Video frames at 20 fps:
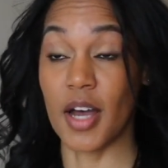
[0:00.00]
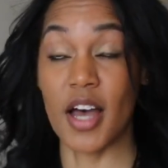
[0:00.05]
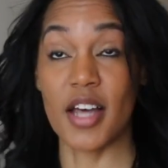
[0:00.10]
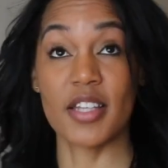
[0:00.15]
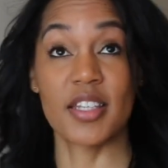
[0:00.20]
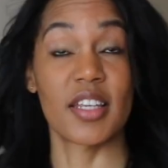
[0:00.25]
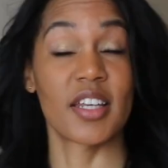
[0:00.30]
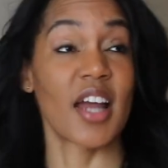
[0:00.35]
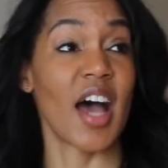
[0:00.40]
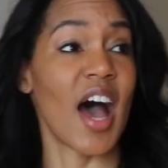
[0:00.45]
I
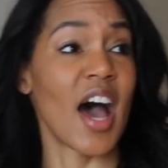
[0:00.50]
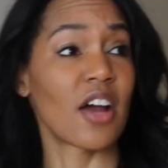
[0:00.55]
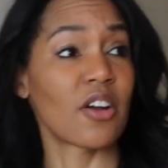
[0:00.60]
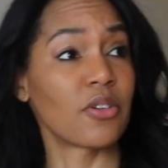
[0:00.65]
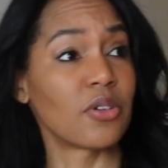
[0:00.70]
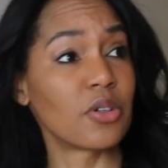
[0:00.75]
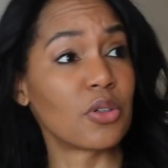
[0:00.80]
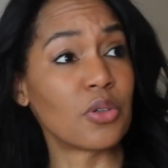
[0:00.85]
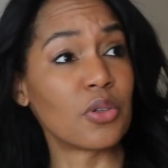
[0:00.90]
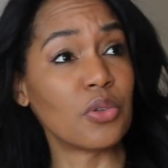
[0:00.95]
said, I
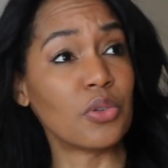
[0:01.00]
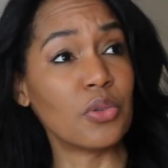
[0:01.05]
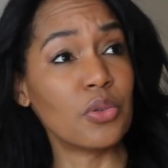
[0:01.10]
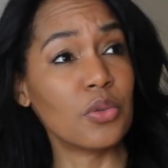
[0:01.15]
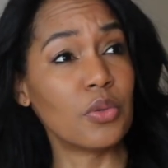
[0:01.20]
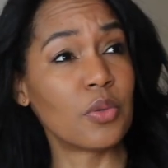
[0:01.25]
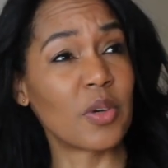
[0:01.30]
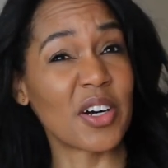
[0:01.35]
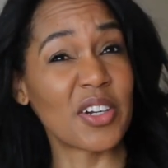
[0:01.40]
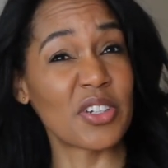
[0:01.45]
don't know
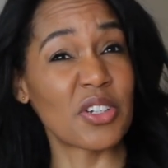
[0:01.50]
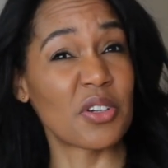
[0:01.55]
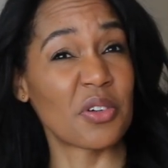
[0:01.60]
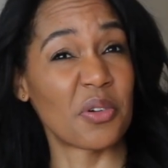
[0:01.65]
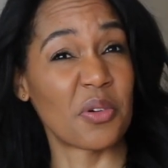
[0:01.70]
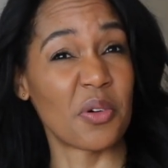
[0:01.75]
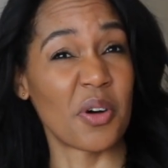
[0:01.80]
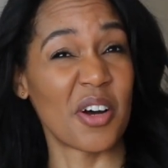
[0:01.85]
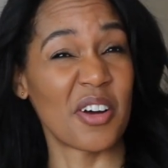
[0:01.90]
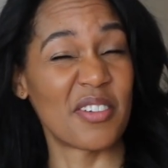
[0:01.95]
who wants to
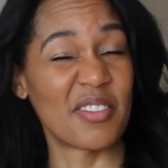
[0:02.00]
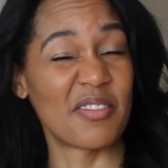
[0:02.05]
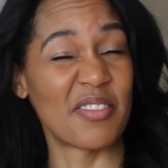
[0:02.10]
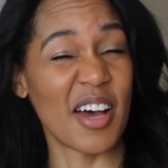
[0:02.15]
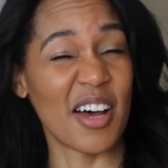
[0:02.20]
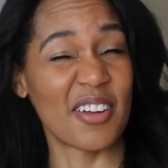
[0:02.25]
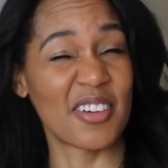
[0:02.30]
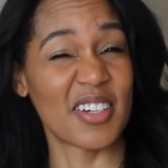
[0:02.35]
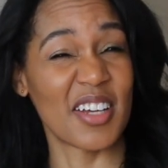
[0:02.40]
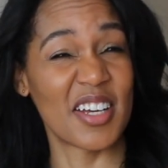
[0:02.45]
go on
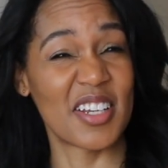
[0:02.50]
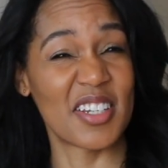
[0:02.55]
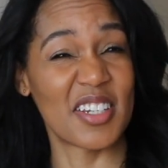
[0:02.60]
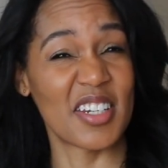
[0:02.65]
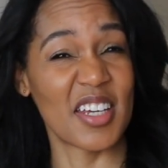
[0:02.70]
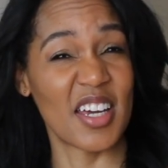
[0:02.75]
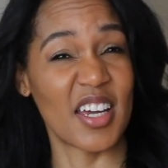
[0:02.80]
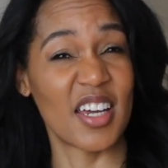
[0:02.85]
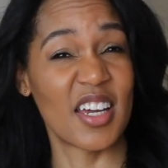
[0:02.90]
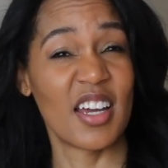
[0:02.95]
Valentine's
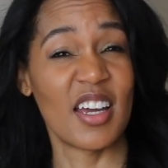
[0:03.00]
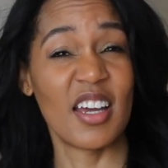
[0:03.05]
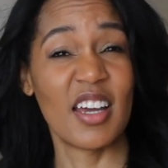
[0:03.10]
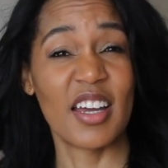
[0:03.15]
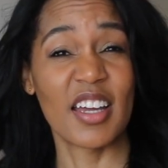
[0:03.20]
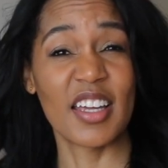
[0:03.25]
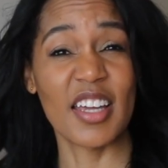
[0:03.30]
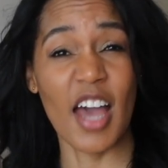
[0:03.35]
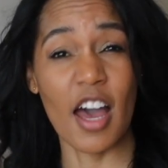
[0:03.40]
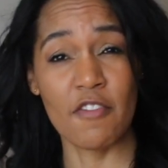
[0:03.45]
Day
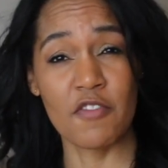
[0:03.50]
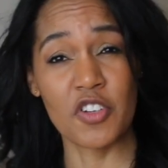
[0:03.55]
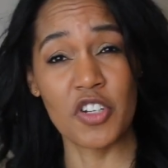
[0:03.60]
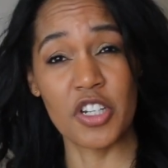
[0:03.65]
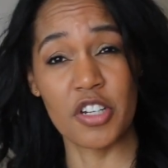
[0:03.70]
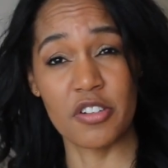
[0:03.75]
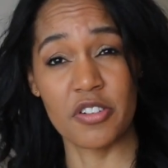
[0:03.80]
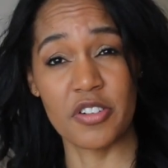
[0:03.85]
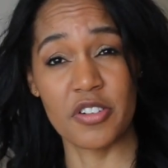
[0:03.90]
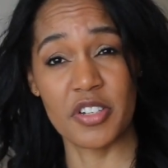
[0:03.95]

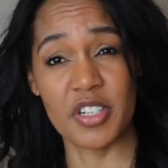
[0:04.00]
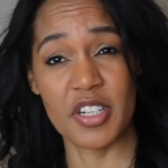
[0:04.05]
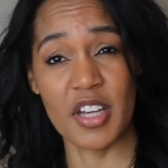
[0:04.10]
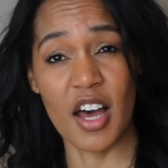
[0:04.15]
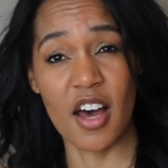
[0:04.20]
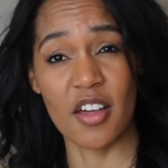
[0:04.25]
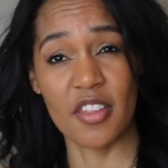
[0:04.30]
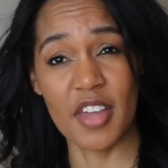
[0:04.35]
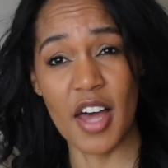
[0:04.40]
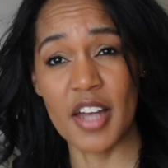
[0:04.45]
cafeteria
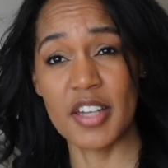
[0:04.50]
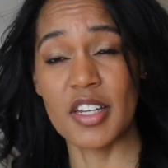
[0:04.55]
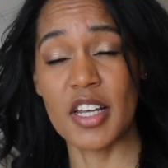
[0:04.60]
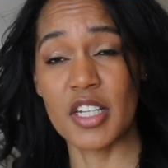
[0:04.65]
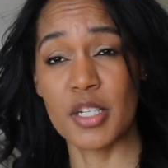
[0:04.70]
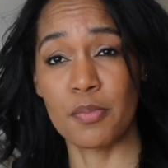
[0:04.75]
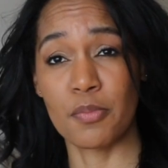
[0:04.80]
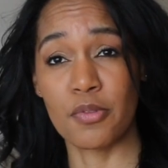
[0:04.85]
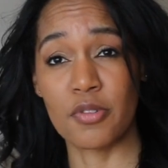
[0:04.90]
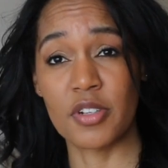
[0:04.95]
style that
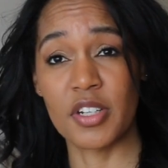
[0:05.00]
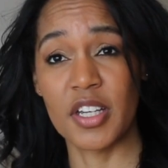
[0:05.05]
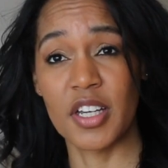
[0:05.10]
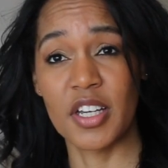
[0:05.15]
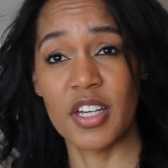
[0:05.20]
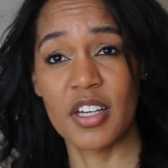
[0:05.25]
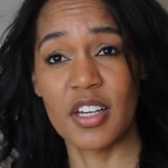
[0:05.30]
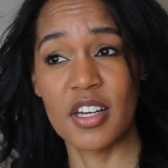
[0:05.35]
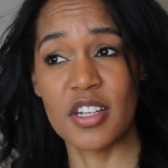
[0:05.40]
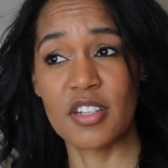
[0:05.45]

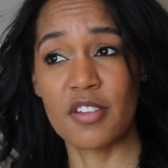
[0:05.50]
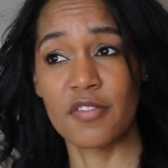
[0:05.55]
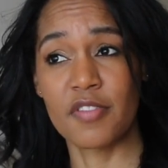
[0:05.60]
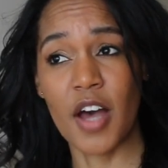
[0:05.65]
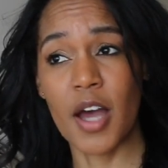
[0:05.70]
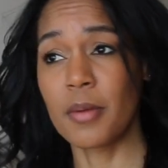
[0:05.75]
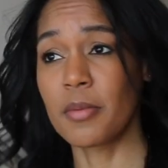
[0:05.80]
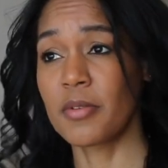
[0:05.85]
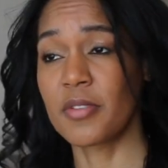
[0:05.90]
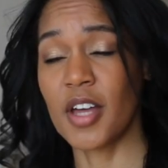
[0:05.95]
desperately because the
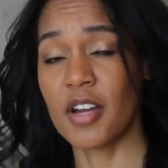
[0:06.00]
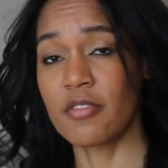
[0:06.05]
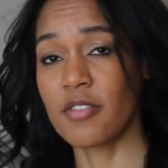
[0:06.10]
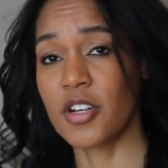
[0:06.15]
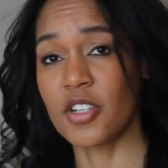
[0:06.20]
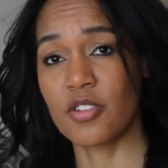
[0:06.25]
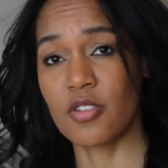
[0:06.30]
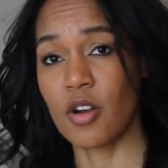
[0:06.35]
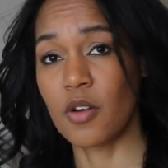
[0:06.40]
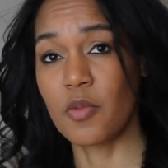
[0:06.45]
vibe of that
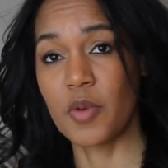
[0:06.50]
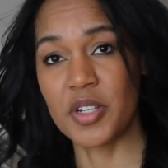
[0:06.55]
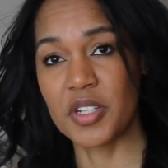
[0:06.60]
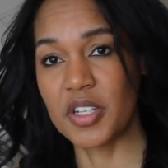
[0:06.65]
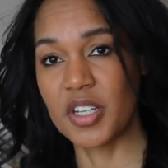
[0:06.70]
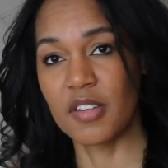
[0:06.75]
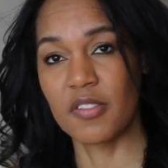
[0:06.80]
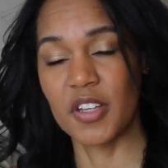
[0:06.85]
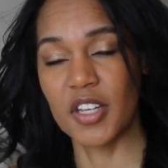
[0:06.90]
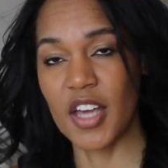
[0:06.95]
restaurant
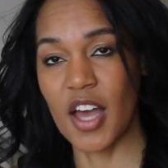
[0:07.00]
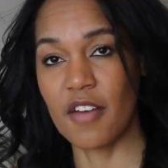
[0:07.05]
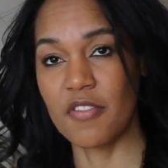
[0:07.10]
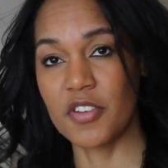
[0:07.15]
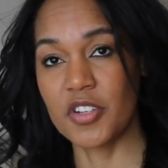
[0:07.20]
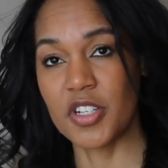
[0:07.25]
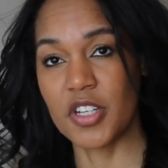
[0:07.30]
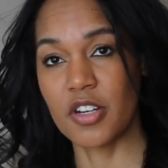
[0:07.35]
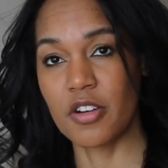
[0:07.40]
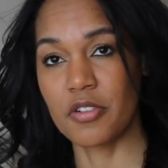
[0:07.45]
wasn't giving
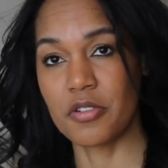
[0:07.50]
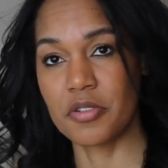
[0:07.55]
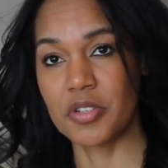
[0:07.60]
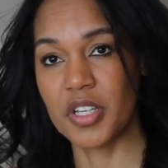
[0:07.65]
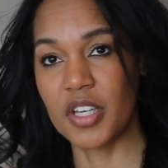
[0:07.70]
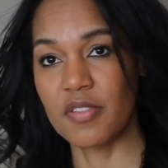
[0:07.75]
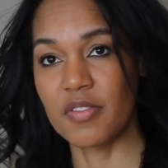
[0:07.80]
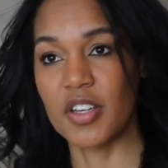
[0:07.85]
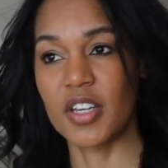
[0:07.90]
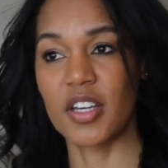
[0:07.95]
cafeteria, it was
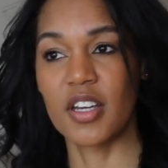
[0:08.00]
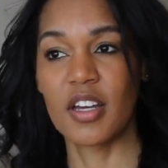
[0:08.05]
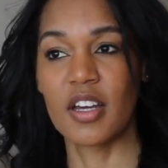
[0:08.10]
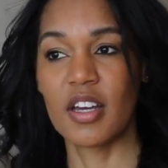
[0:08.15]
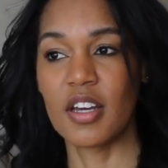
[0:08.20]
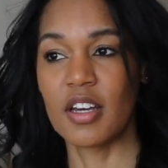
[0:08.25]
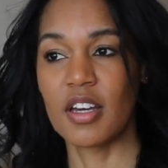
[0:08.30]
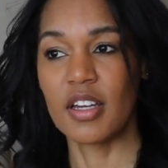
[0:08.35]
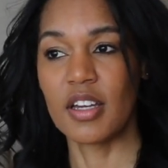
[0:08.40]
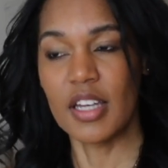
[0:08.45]
giving
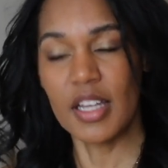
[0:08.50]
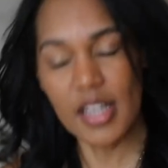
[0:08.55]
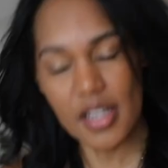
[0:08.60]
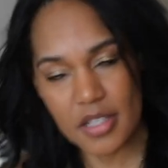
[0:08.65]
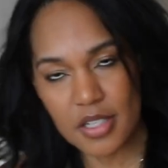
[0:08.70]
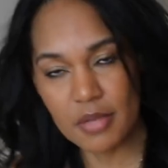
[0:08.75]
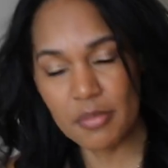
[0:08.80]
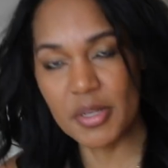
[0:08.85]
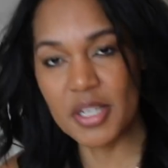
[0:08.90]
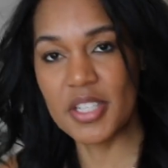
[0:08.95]

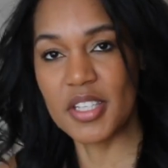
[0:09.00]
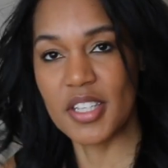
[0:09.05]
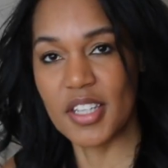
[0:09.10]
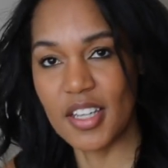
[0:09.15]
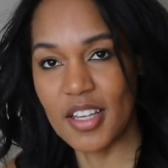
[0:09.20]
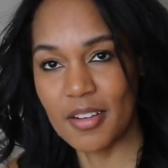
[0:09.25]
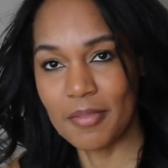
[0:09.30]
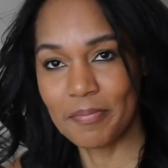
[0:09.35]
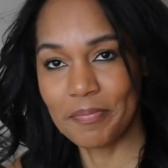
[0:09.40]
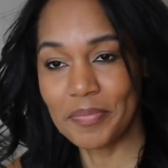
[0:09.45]

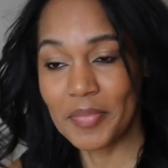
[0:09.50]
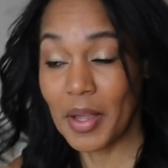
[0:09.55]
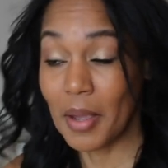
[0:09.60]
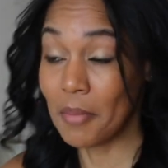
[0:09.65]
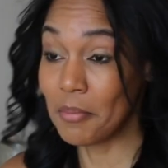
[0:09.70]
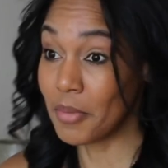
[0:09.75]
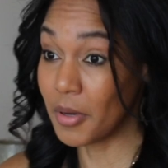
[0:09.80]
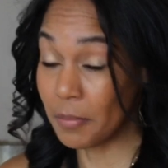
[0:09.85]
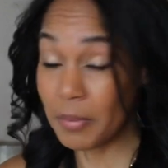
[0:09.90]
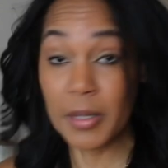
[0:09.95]
intimacy.
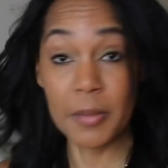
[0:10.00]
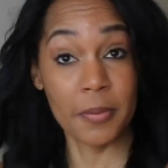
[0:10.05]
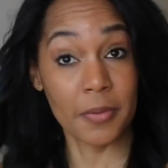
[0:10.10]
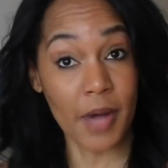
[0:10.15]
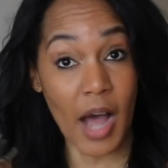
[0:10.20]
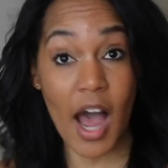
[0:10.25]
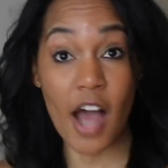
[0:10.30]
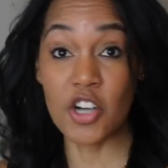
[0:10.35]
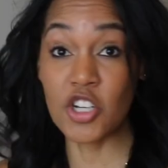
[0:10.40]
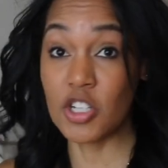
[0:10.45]
But
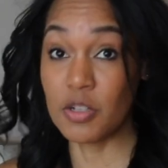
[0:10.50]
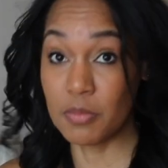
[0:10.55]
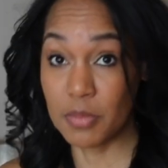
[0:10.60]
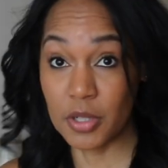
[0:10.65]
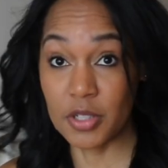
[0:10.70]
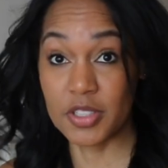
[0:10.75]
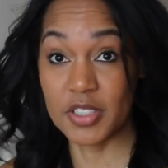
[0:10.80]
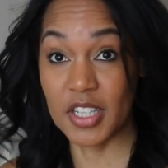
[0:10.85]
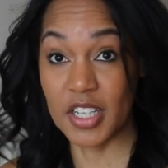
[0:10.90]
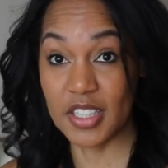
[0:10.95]
people actually
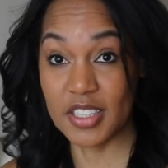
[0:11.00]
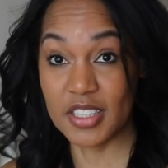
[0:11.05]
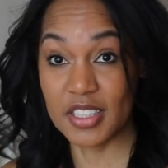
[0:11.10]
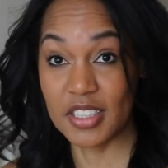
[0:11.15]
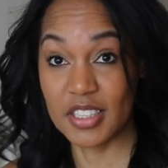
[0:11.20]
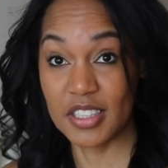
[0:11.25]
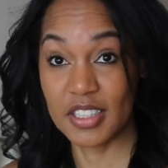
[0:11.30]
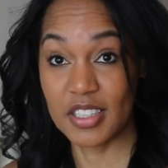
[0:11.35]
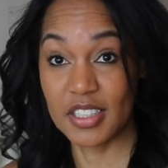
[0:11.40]
booked it.